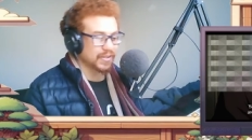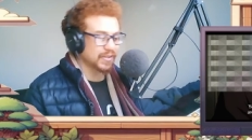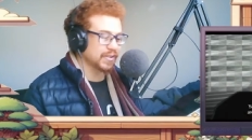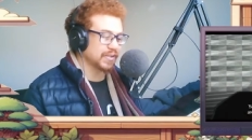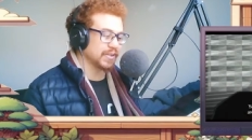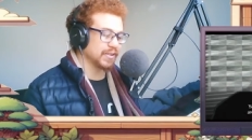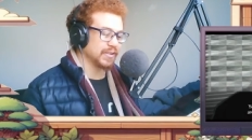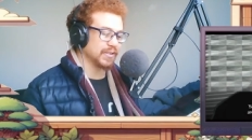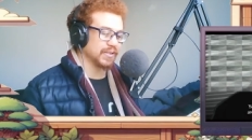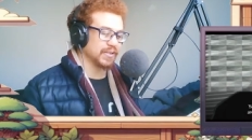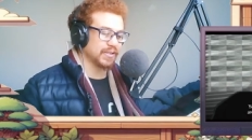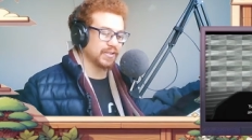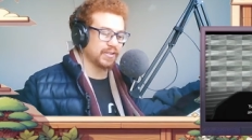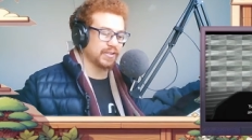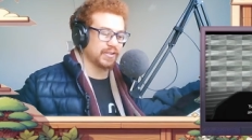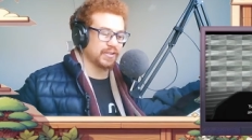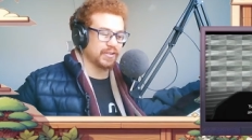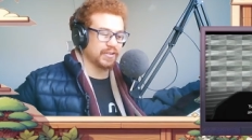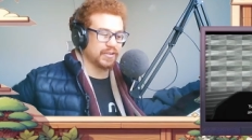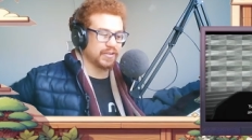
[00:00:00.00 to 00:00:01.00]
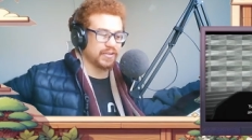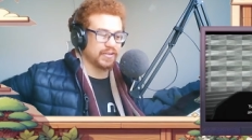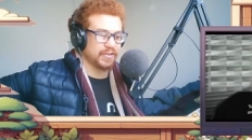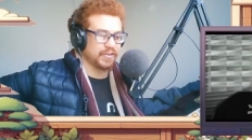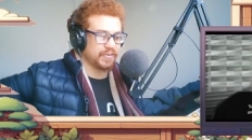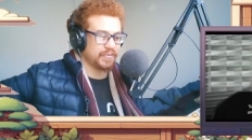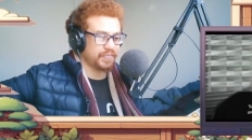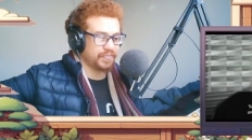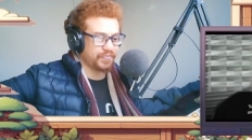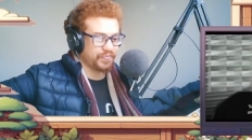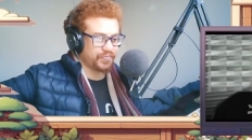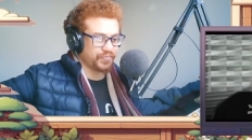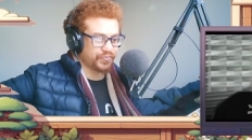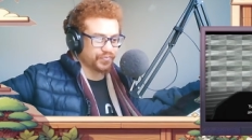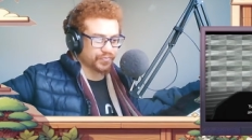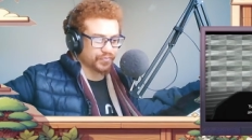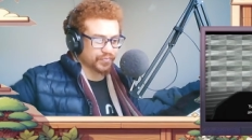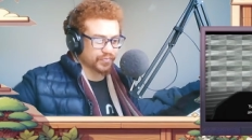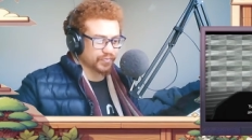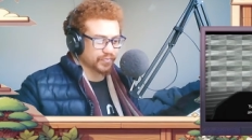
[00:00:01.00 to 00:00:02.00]
since.
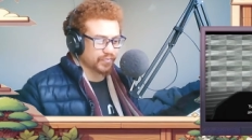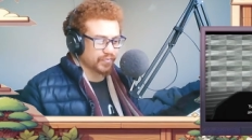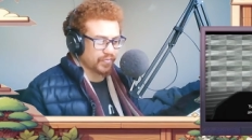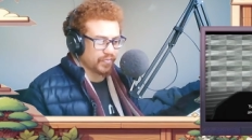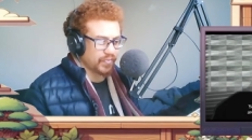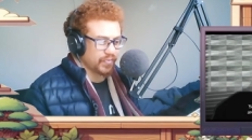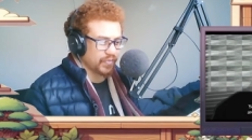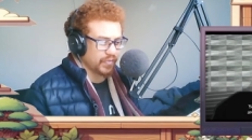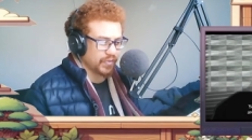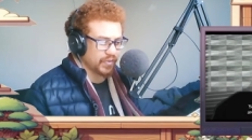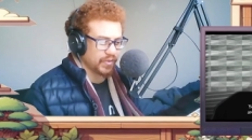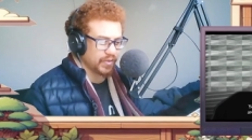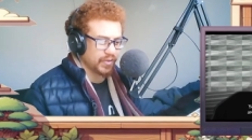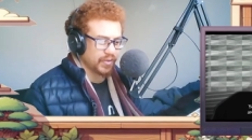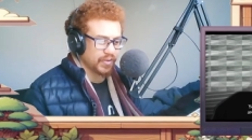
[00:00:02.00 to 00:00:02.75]
You